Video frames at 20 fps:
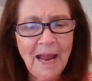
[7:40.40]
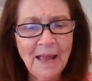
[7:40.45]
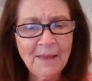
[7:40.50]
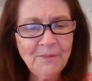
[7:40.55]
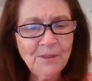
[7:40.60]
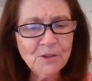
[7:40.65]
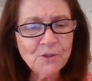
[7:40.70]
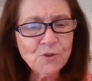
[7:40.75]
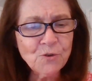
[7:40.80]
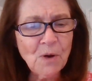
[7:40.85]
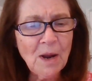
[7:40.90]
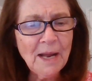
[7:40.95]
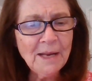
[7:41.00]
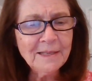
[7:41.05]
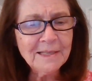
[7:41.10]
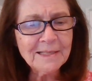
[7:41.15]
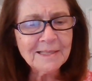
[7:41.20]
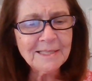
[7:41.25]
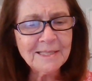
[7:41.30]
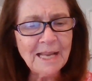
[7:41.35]
And they're
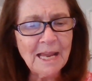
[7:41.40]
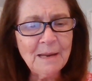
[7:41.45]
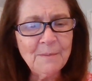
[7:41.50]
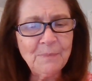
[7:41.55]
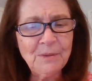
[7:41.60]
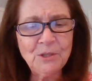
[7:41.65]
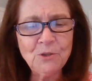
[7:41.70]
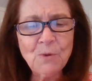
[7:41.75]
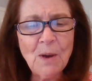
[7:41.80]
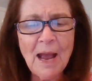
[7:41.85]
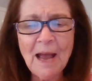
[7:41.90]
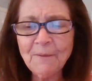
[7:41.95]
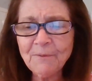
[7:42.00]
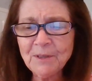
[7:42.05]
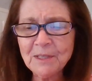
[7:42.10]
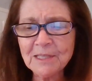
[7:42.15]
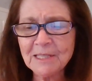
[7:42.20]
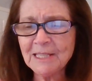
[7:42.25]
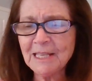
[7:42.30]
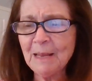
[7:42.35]
trying to say you have
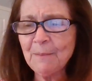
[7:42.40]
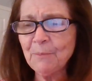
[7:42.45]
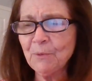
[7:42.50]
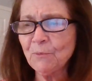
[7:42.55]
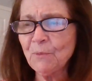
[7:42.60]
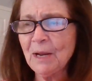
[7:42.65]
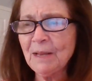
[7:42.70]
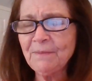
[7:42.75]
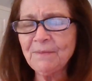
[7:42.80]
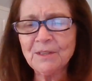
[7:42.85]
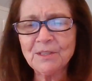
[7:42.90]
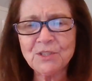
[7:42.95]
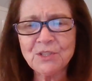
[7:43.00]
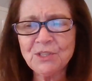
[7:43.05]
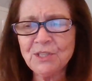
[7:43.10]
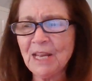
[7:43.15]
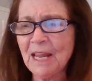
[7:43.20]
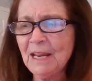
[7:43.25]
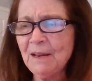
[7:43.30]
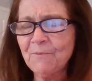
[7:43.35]
to separate the
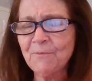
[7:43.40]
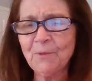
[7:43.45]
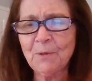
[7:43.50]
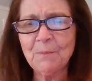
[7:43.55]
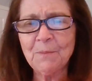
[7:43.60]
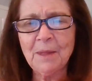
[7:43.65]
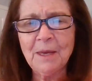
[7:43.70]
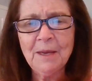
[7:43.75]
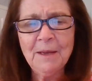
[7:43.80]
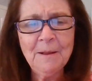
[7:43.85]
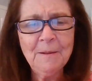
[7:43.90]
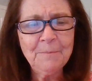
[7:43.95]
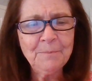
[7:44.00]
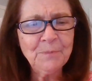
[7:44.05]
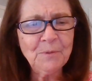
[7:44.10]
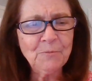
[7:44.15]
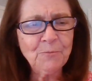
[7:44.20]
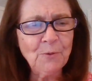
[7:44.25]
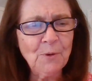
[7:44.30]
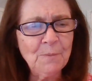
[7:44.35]
state from the
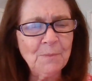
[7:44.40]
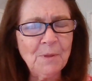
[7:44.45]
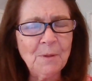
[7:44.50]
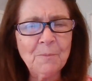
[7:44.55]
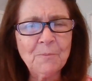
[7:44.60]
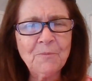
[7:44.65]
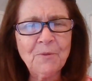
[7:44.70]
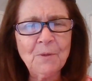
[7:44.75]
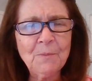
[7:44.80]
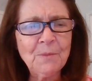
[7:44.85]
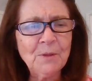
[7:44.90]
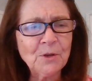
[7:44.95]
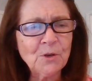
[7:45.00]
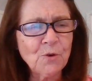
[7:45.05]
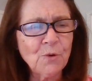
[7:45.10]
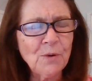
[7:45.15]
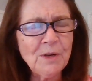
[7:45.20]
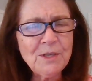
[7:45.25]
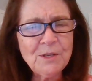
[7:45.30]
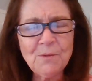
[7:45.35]
from the from
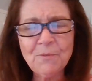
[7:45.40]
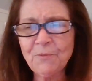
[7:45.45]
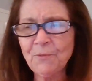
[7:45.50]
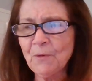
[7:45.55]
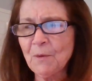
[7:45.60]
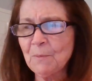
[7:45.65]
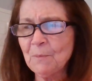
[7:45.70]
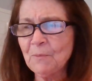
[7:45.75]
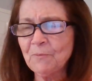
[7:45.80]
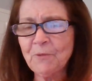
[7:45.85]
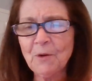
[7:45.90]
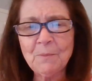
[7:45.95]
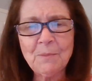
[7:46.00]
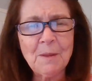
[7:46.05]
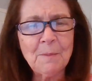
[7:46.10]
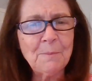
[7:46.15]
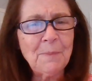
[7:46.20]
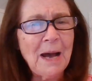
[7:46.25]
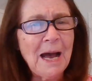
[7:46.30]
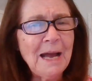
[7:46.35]
the from from
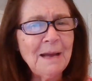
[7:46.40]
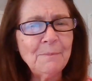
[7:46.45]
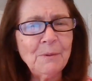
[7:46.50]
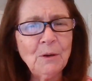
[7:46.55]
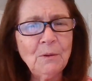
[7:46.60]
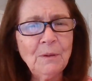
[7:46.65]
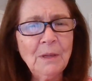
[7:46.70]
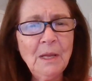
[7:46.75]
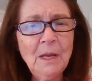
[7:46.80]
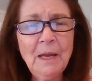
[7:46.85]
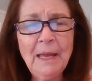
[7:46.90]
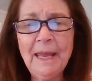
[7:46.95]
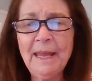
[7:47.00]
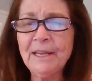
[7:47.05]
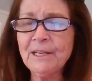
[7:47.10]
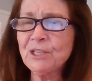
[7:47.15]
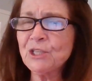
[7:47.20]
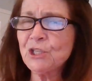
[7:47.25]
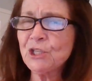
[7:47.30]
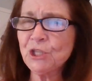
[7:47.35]
the Bible.
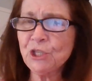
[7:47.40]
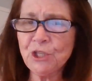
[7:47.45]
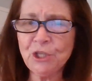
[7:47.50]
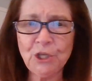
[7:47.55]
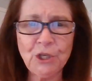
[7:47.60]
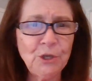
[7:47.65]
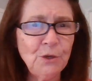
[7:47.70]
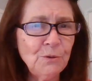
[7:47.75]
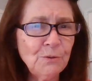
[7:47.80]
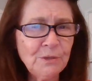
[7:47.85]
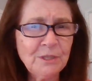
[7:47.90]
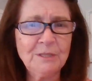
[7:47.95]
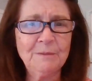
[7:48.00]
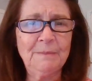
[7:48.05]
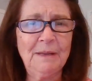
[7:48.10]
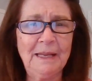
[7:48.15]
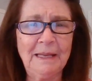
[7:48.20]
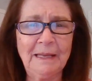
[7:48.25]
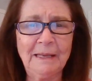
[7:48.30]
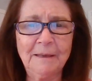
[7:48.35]
Excuse
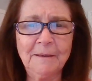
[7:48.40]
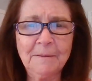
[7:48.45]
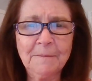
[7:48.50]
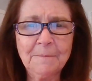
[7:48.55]
me.